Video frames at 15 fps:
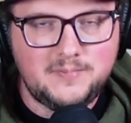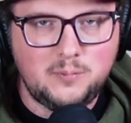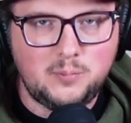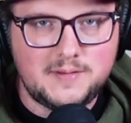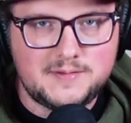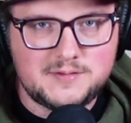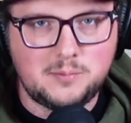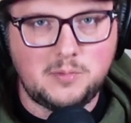
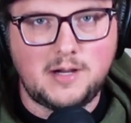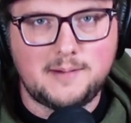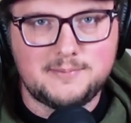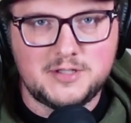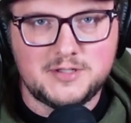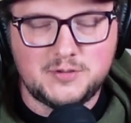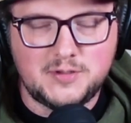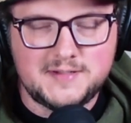some
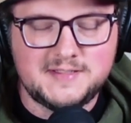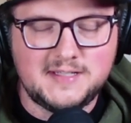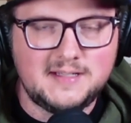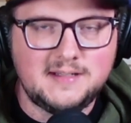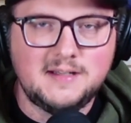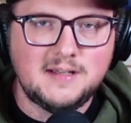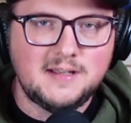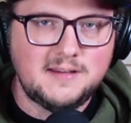options. So I
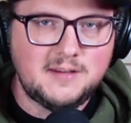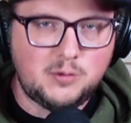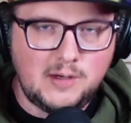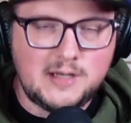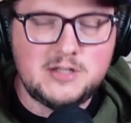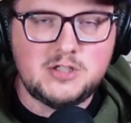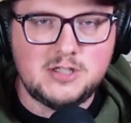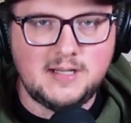said, the
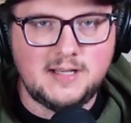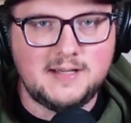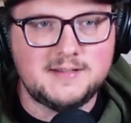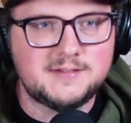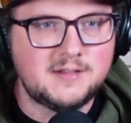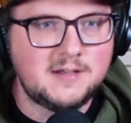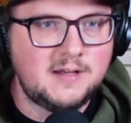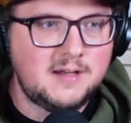question
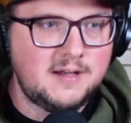is,